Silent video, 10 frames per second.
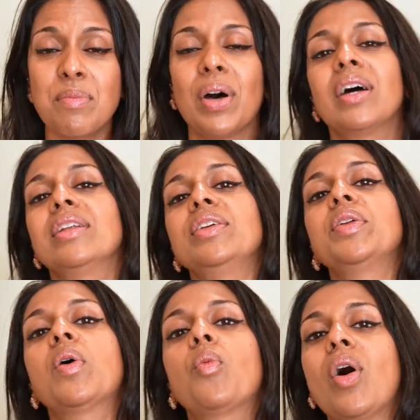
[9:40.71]
but you
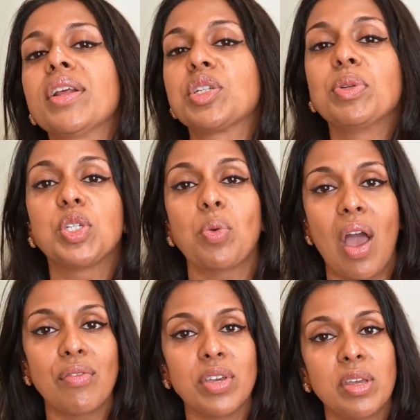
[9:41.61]
don't want it to be too
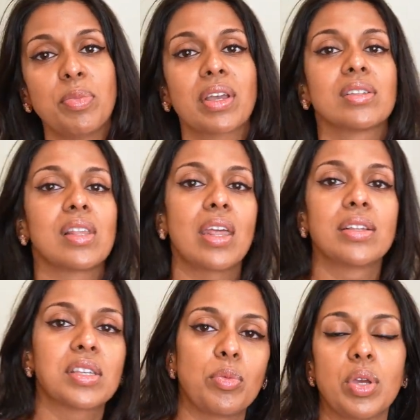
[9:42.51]
heavy because then
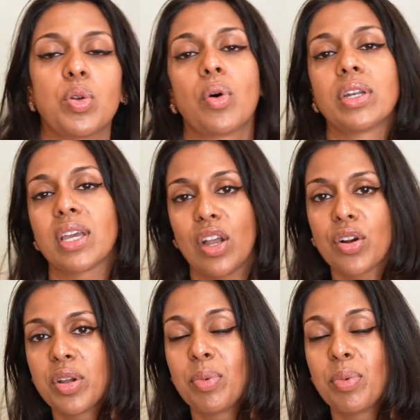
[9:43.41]
it's going to be annoying to carry.